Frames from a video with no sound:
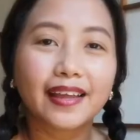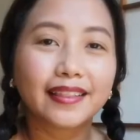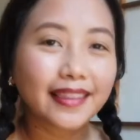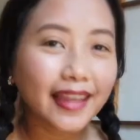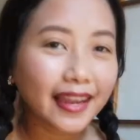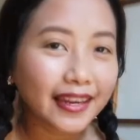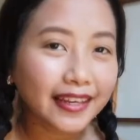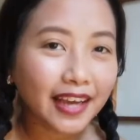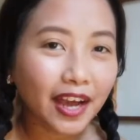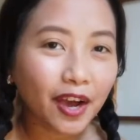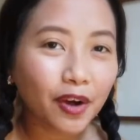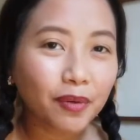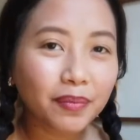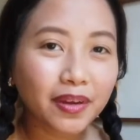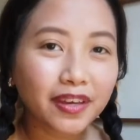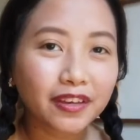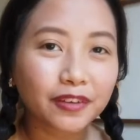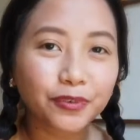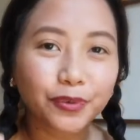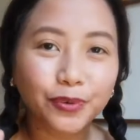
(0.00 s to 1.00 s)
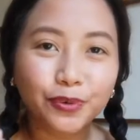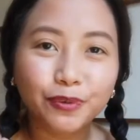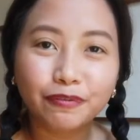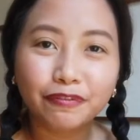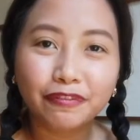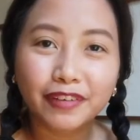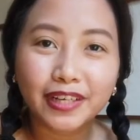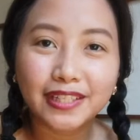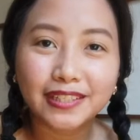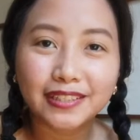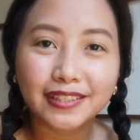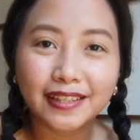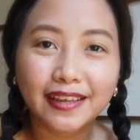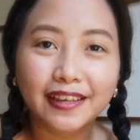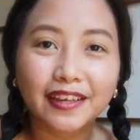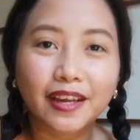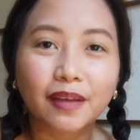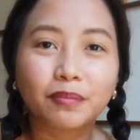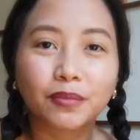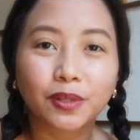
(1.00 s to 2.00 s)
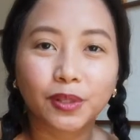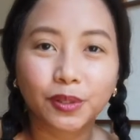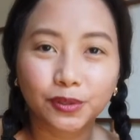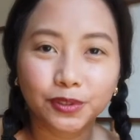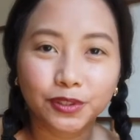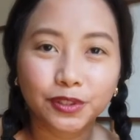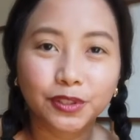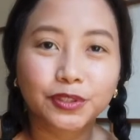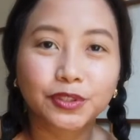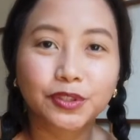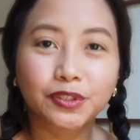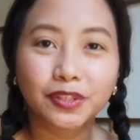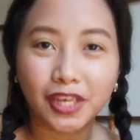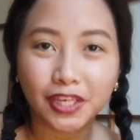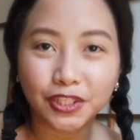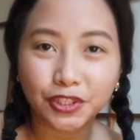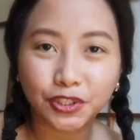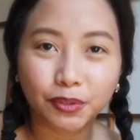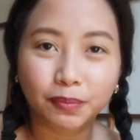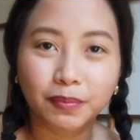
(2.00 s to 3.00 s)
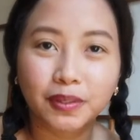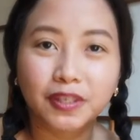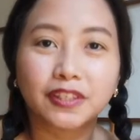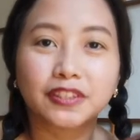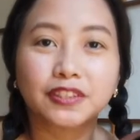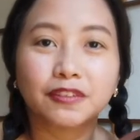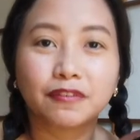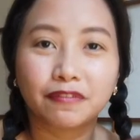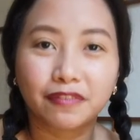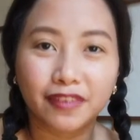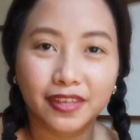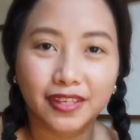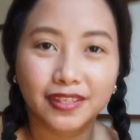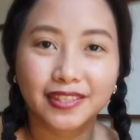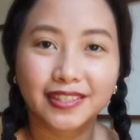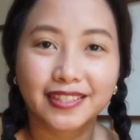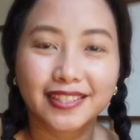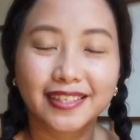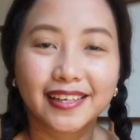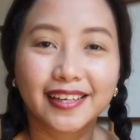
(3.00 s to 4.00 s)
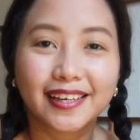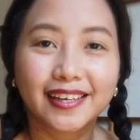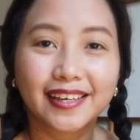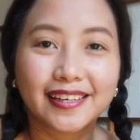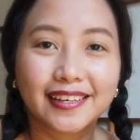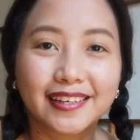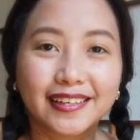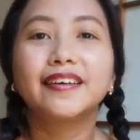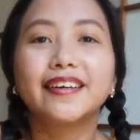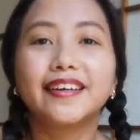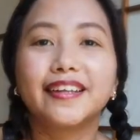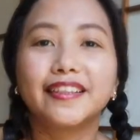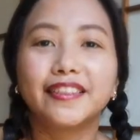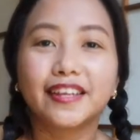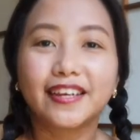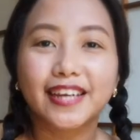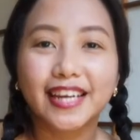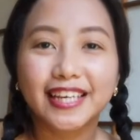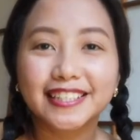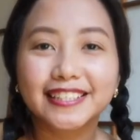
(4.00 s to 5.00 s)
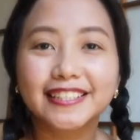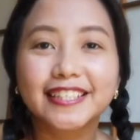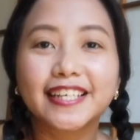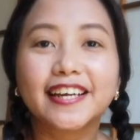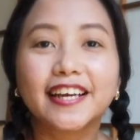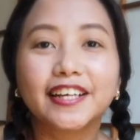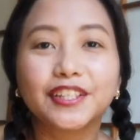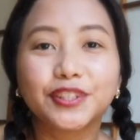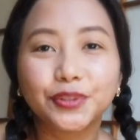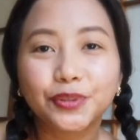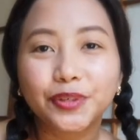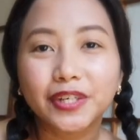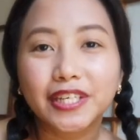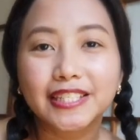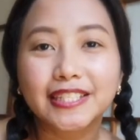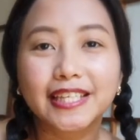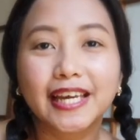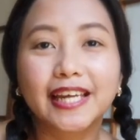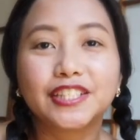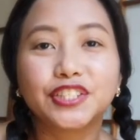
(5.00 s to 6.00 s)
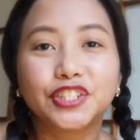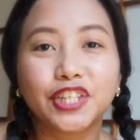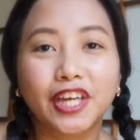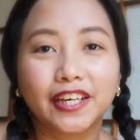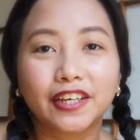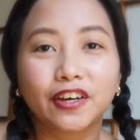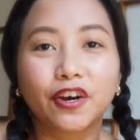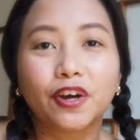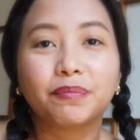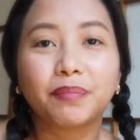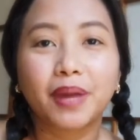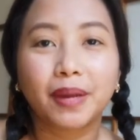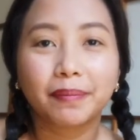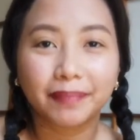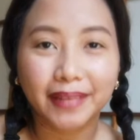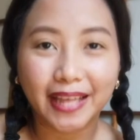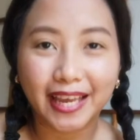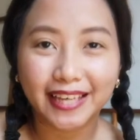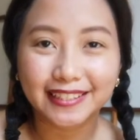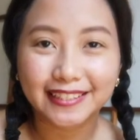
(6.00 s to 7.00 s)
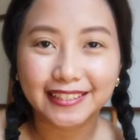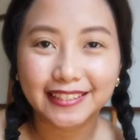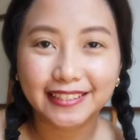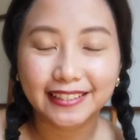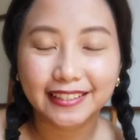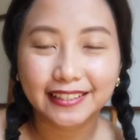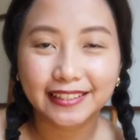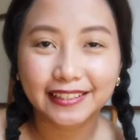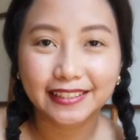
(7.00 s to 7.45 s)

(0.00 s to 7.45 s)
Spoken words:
like how my room feels like I'm closer to nature because of this. The next thing I do is I check on my plants.